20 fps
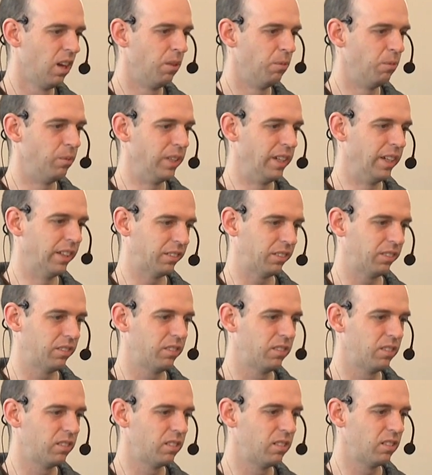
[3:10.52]
we get
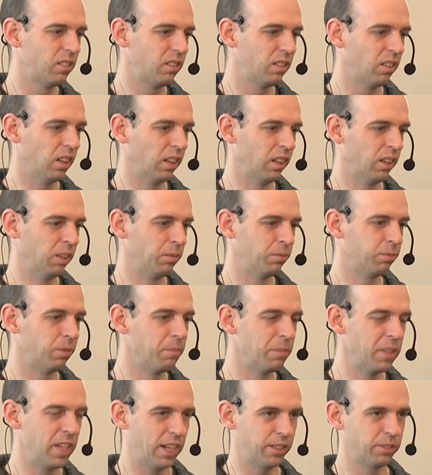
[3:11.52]
uh,
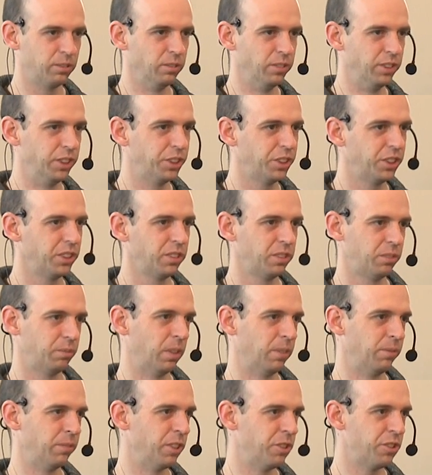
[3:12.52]
from the actual dishes, we
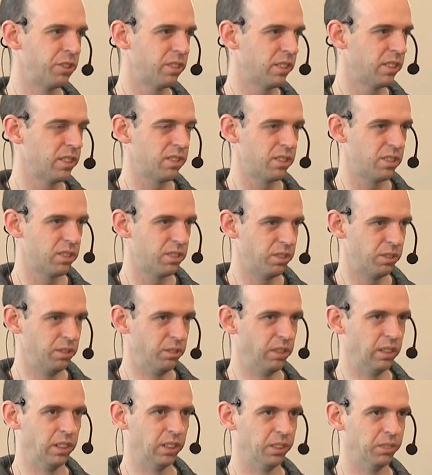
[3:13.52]
have digitizers, so you
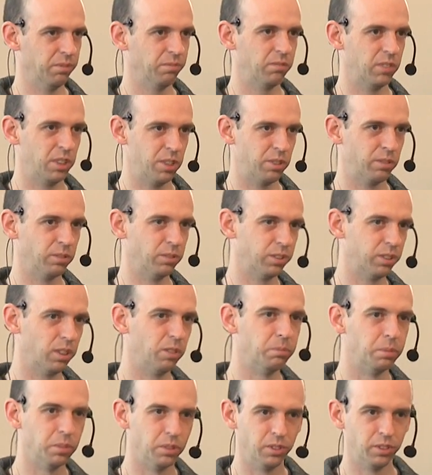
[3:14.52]
get a uh, digital
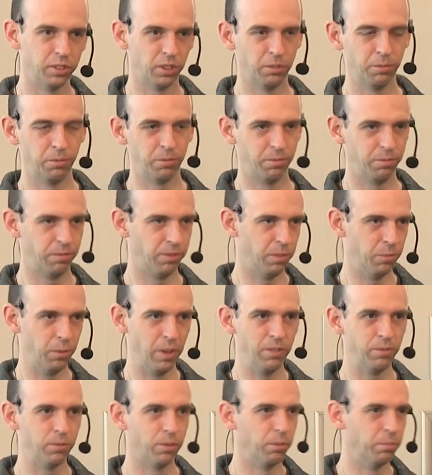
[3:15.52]
samples of the
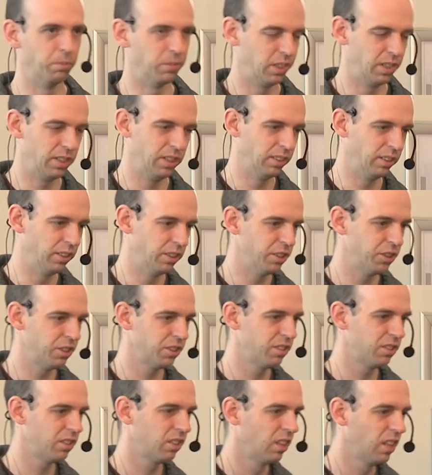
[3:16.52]
waveforms hitting the
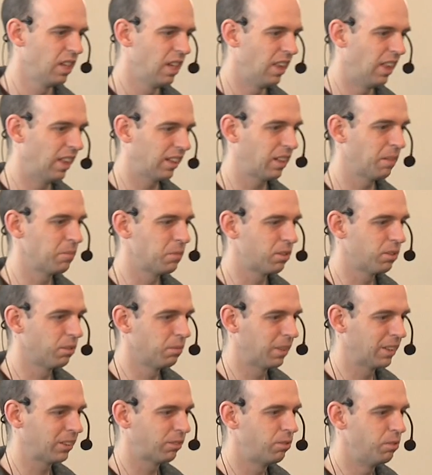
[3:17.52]
dishes. That comes to
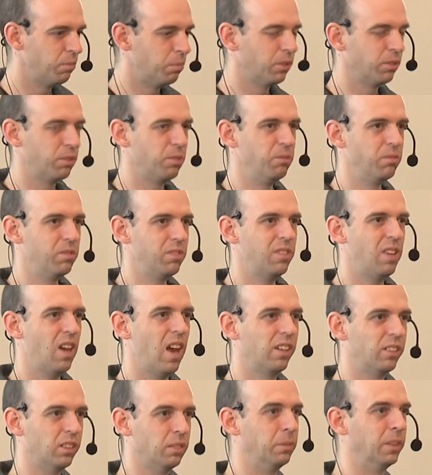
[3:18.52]
about 2.2
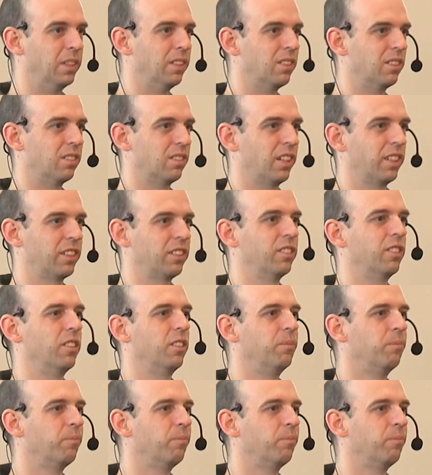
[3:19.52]
terabits a second.